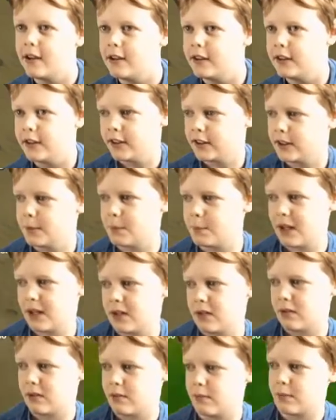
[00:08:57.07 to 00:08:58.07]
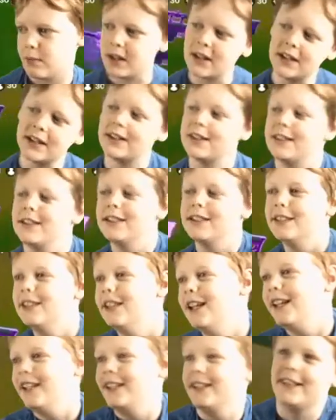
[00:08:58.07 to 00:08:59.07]
if you mess with me,
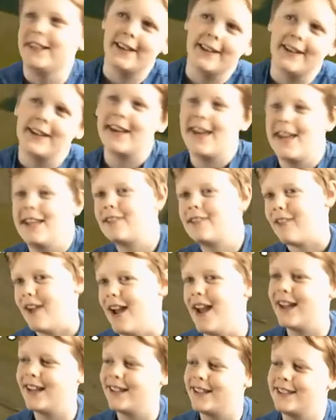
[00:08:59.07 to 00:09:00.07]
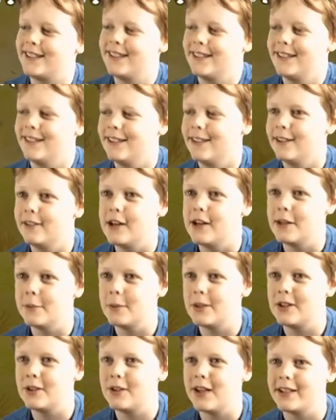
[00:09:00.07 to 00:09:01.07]
you're gonna get scratched. Wait, let me
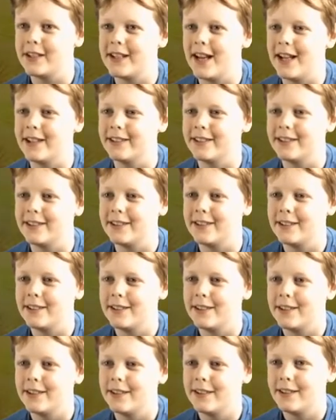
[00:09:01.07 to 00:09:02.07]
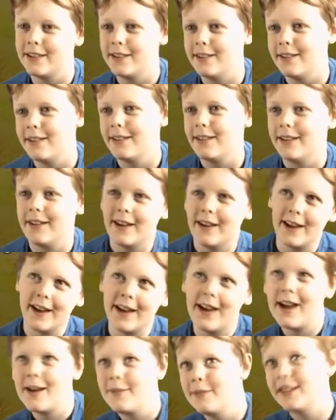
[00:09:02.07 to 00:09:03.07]
do that dance.
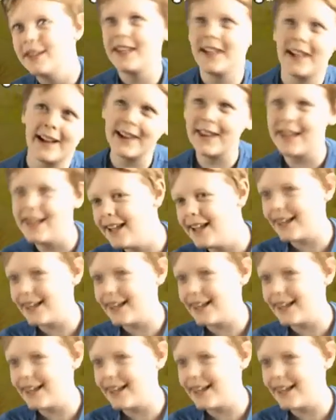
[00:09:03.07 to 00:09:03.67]
Kitty, kitty,